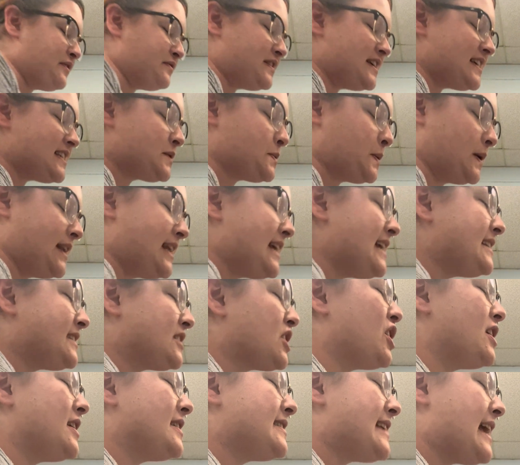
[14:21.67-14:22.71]
this one, it's
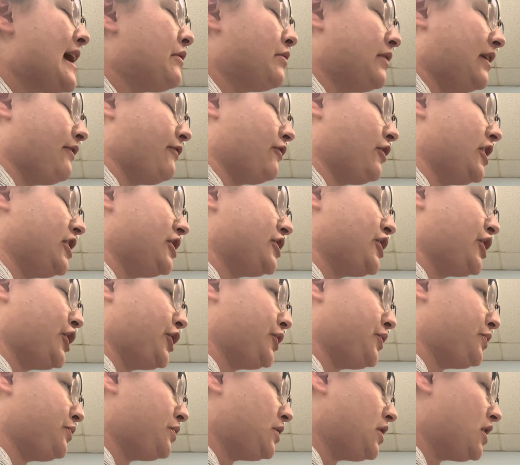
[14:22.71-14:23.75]
going to sound different
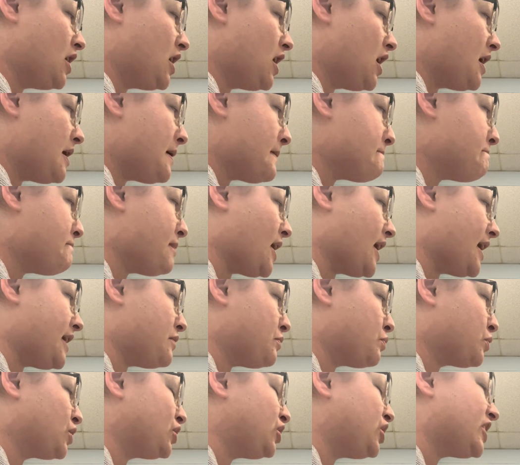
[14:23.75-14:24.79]
too, but
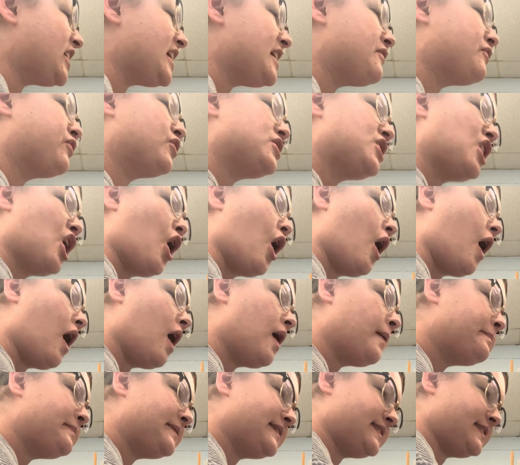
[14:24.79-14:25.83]
we're looking for the
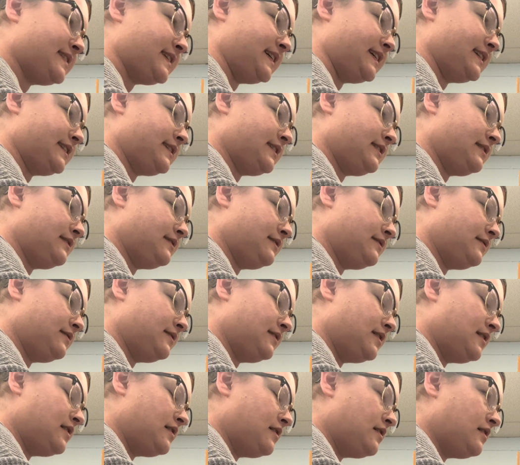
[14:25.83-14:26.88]
opposite.
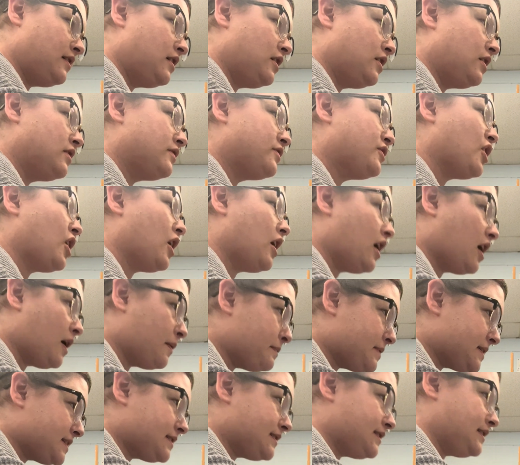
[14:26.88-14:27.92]
The
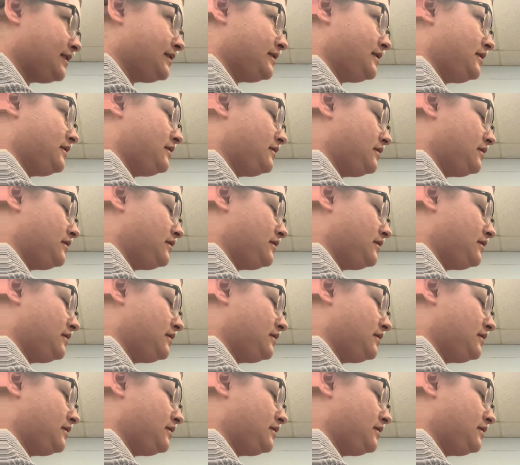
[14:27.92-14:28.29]
opposite.